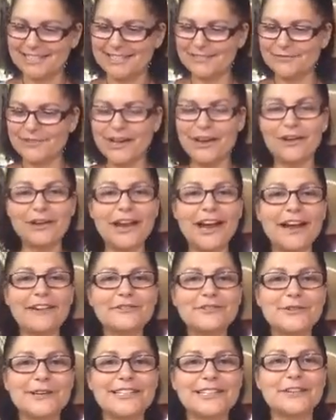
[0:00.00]
We all
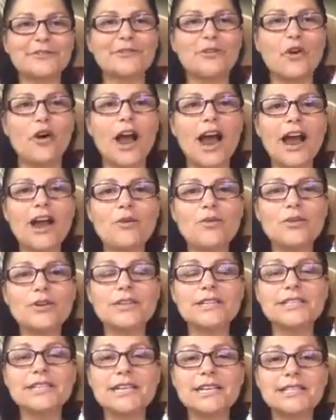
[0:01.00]
have 24
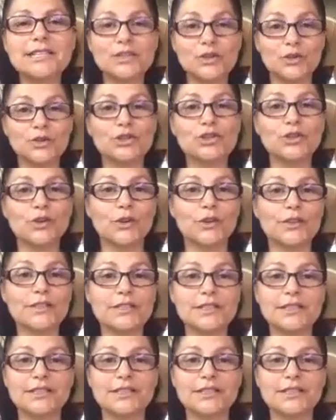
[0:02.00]
hours. It's your choice.